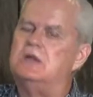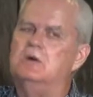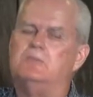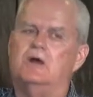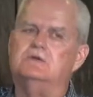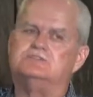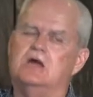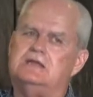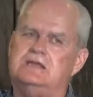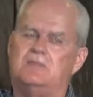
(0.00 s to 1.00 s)
well, Brother
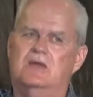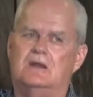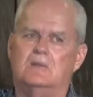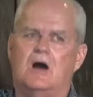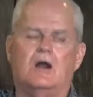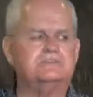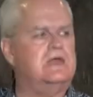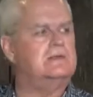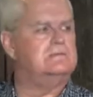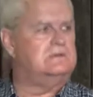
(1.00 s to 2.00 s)
Chuck, isn't that being a little bit harsh?
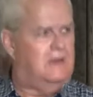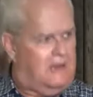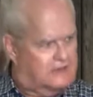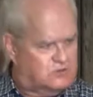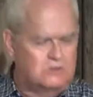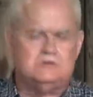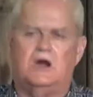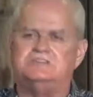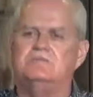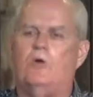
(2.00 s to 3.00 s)
Now, answer one
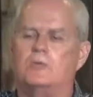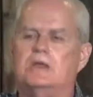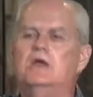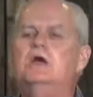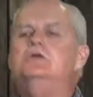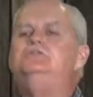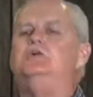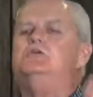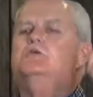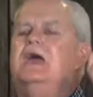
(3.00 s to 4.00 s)
question for me. Do
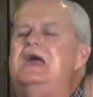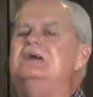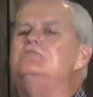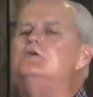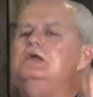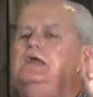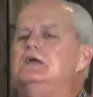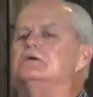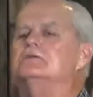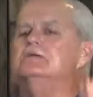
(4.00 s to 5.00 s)
you ever
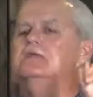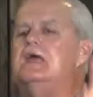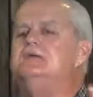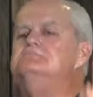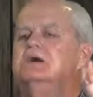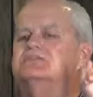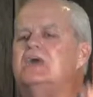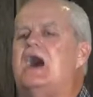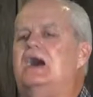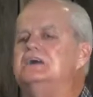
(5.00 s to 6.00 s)
hear the name
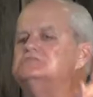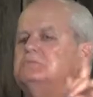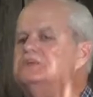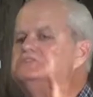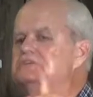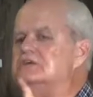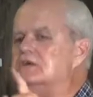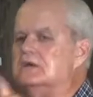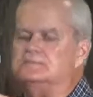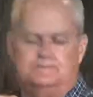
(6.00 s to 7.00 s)
Matthias mentioned
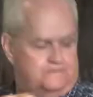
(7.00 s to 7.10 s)
again?